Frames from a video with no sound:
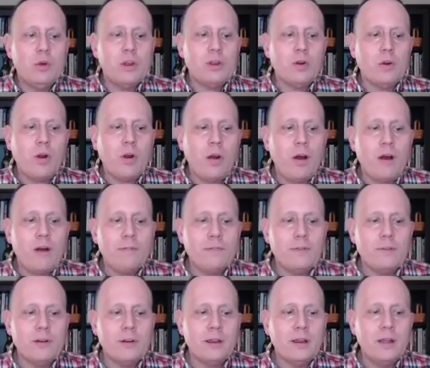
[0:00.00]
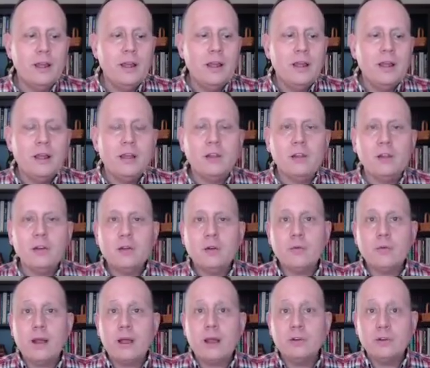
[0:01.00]
you're offering. Look
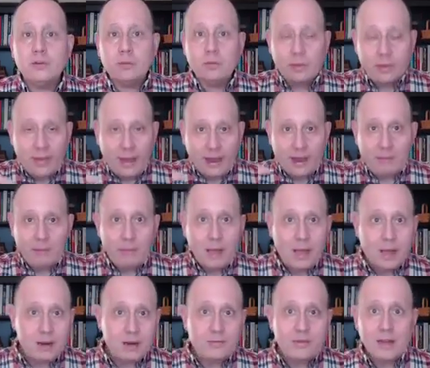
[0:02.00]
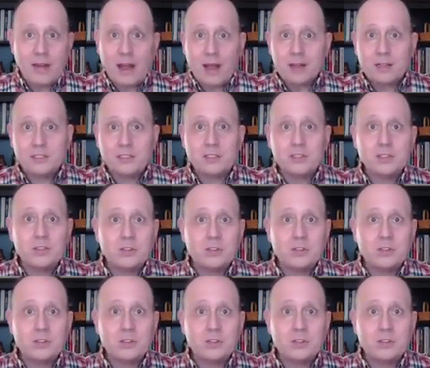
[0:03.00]
around with that competitive analysis.